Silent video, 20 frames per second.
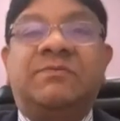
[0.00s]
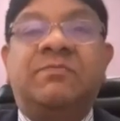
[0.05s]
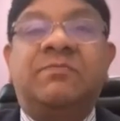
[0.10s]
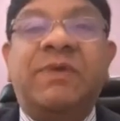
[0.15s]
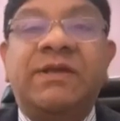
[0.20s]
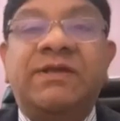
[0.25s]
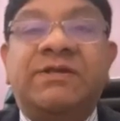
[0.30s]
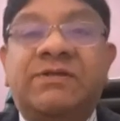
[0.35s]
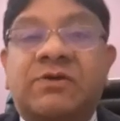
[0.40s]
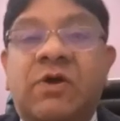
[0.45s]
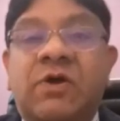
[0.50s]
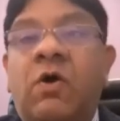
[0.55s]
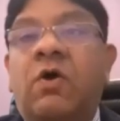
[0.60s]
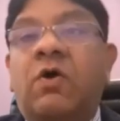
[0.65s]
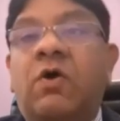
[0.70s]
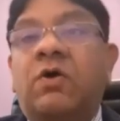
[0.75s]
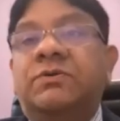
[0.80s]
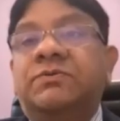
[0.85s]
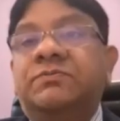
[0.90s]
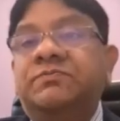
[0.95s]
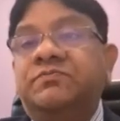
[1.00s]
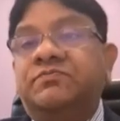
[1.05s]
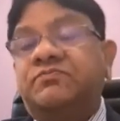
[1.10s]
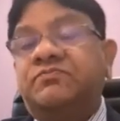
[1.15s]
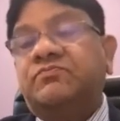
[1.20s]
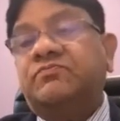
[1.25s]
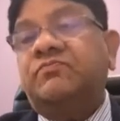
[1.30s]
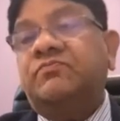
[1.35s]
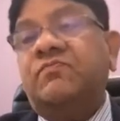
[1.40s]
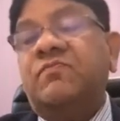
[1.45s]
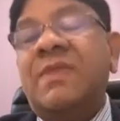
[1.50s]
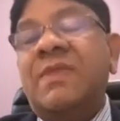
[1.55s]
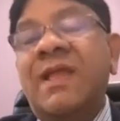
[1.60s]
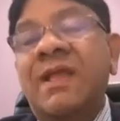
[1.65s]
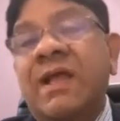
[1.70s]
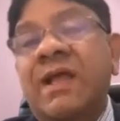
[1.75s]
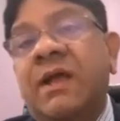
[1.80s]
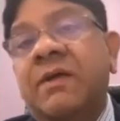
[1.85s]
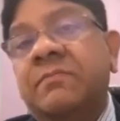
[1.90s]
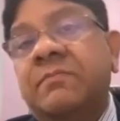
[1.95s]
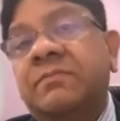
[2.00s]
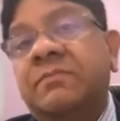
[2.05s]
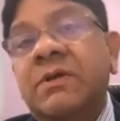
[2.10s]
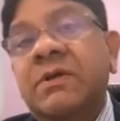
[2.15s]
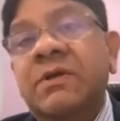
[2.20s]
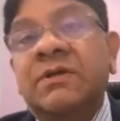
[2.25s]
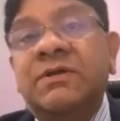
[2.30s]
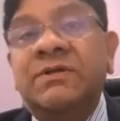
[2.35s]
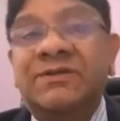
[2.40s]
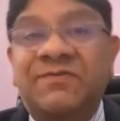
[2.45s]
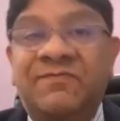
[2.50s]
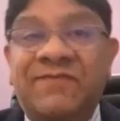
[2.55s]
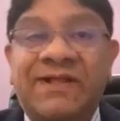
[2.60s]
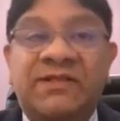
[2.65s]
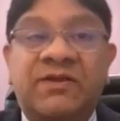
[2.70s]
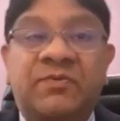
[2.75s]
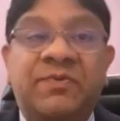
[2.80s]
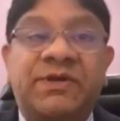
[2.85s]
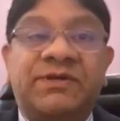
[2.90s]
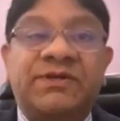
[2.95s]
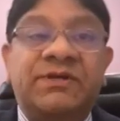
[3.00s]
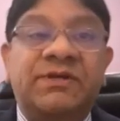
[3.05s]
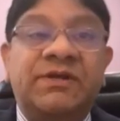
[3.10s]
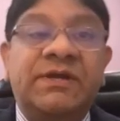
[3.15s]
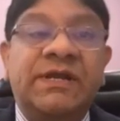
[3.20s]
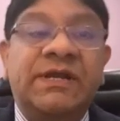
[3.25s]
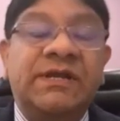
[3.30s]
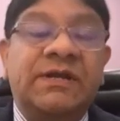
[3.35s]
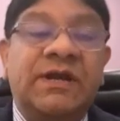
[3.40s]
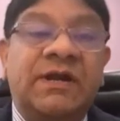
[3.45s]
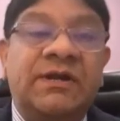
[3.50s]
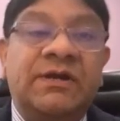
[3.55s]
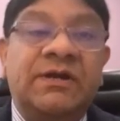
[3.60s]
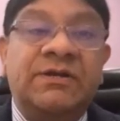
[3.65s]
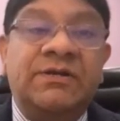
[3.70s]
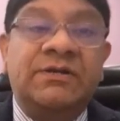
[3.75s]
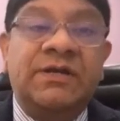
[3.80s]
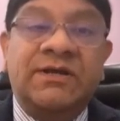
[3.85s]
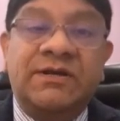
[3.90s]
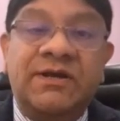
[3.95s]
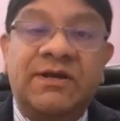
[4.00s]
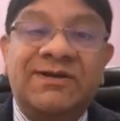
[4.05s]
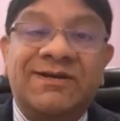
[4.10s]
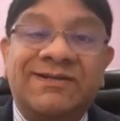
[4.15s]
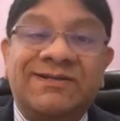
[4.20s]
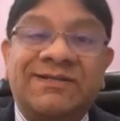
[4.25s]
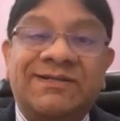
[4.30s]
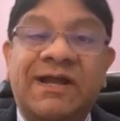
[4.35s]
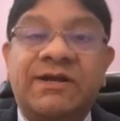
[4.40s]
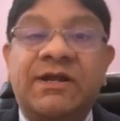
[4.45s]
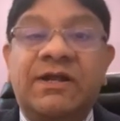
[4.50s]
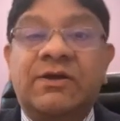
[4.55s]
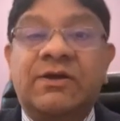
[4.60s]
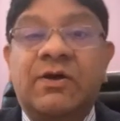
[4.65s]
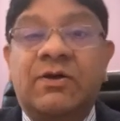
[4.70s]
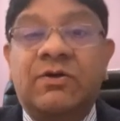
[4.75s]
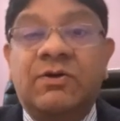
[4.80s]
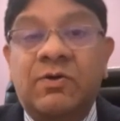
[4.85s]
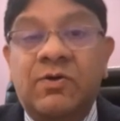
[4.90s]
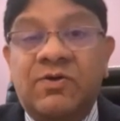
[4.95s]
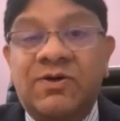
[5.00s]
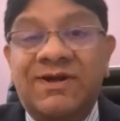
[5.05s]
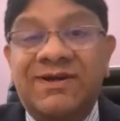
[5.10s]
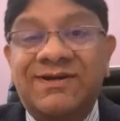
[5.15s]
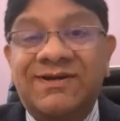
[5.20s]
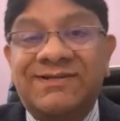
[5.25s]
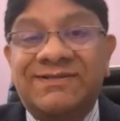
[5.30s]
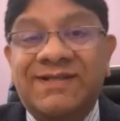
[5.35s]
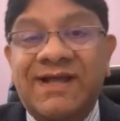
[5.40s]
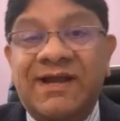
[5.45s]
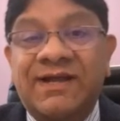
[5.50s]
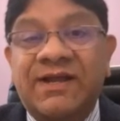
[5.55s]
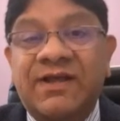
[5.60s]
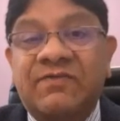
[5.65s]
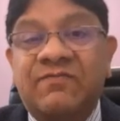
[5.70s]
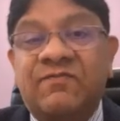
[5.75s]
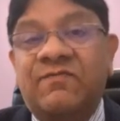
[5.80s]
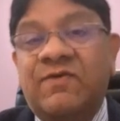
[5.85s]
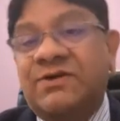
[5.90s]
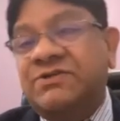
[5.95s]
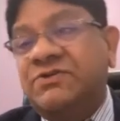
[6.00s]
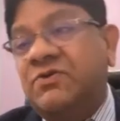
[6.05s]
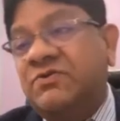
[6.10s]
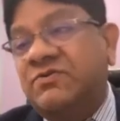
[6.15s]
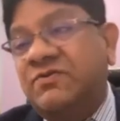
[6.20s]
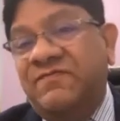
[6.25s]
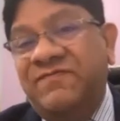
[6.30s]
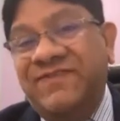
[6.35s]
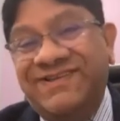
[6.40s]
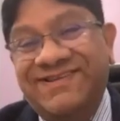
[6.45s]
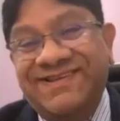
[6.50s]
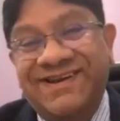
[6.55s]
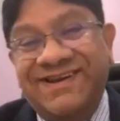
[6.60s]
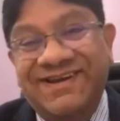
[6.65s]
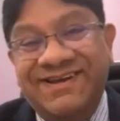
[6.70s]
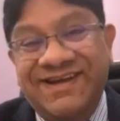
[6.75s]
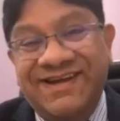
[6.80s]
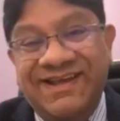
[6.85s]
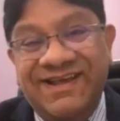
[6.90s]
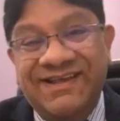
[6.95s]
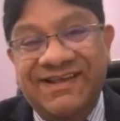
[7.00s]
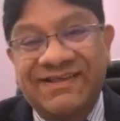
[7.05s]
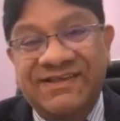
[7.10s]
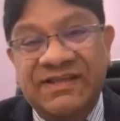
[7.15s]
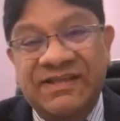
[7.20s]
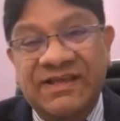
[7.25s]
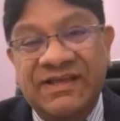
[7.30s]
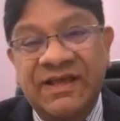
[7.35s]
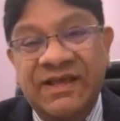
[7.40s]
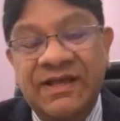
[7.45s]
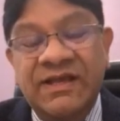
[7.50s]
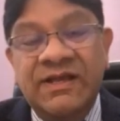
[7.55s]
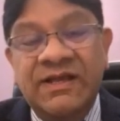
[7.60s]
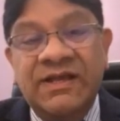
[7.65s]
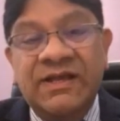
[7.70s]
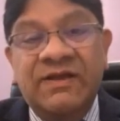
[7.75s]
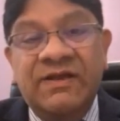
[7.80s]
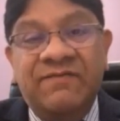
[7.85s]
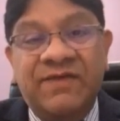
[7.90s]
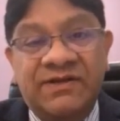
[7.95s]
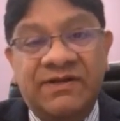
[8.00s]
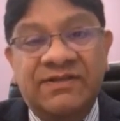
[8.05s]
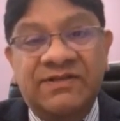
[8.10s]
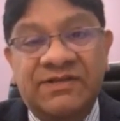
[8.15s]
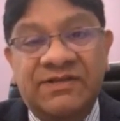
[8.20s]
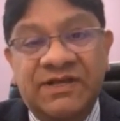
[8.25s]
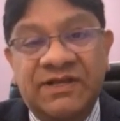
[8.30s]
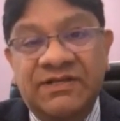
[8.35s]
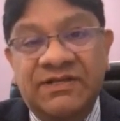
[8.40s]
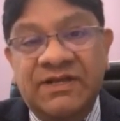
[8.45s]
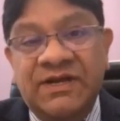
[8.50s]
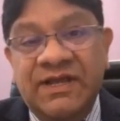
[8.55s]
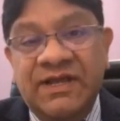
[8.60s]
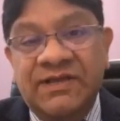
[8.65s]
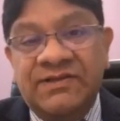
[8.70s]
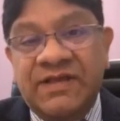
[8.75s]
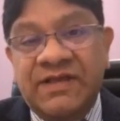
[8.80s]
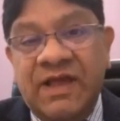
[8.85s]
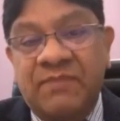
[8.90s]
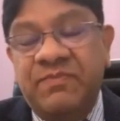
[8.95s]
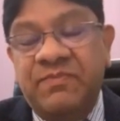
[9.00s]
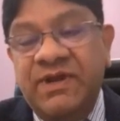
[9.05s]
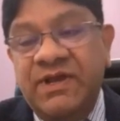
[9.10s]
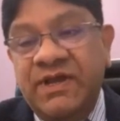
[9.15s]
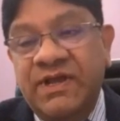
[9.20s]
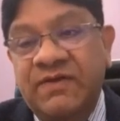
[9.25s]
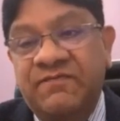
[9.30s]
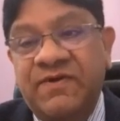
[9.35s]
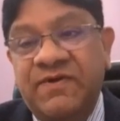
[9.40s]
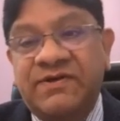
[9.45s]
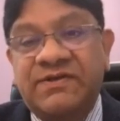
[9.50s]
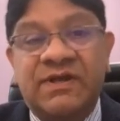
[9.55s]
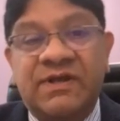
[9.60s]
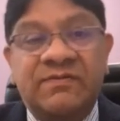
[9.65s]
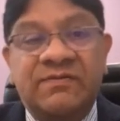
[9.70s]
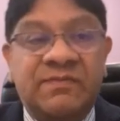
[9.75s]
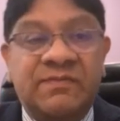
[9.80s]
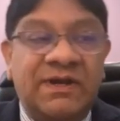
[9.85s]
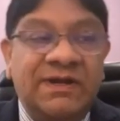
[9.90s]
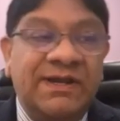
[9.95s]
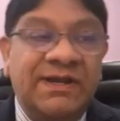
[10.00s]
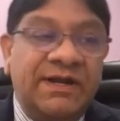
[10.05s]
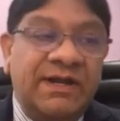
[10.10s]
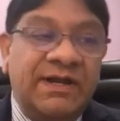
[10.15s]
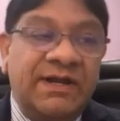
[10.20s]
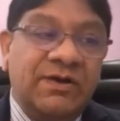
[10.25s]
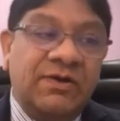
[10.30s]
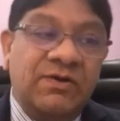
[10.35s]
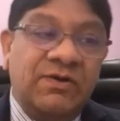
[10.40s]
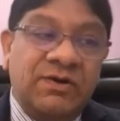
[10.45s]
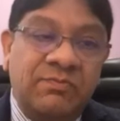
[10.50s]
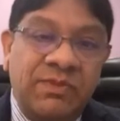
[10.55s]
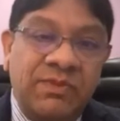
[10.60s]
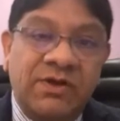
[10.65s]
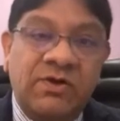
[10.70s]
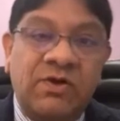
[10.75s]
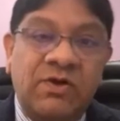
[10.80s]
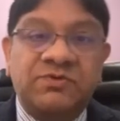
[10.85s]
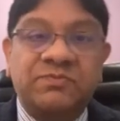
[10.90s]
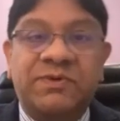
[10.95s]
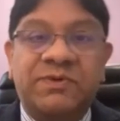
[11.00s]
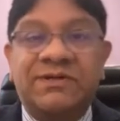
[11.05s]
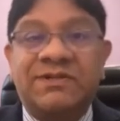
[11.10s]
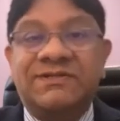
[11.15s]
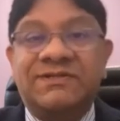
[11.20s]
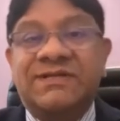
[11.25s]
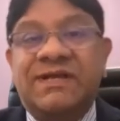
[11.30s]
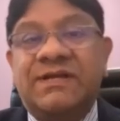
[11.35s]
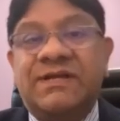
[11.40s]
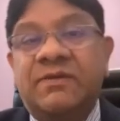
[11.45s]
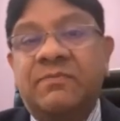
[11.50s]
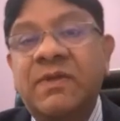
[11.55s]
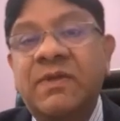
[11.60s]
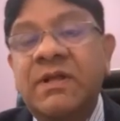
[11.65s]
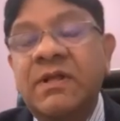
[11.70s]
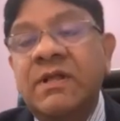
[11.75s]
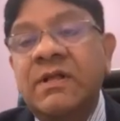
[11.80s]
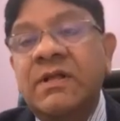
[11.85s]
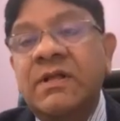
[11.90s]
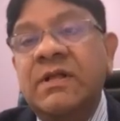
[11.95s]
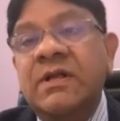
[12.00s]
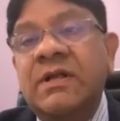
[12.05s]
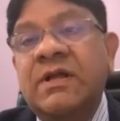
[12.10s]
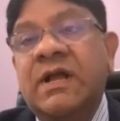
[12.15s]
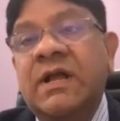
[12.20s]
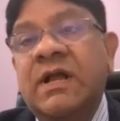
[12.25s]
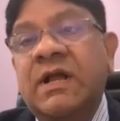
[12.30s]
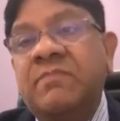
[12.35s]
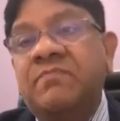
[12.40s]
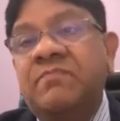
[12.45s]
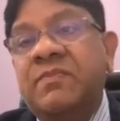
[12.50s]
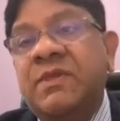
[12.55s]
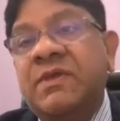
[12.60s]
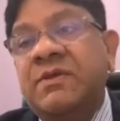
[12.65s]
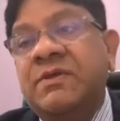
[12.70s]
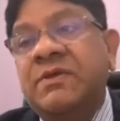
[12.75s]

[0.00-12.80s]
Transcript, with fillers: based on whether the patient need under general anesthetic or local anesthetic, what sort of facility is where the surgery is happening, if it's a clinic or a big hospital setup, and